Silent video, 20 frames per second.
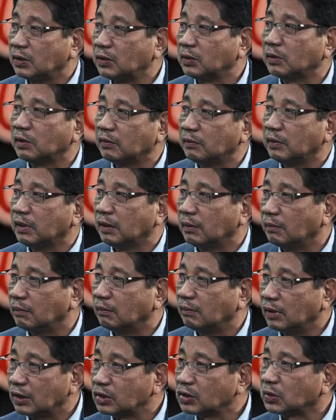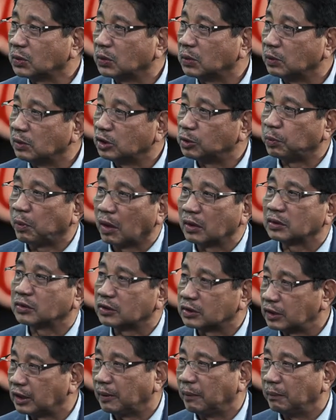the two of them, the school
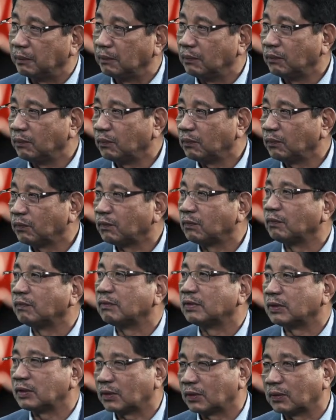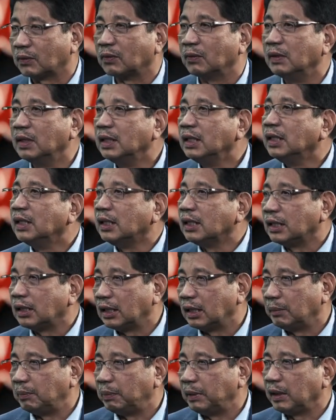sponsored them. Mm, yeah. So
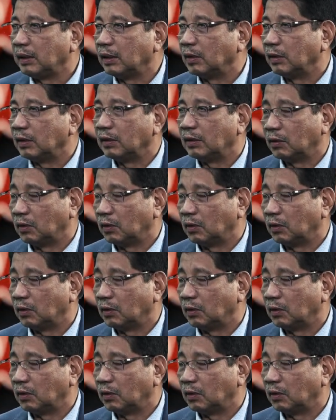they pay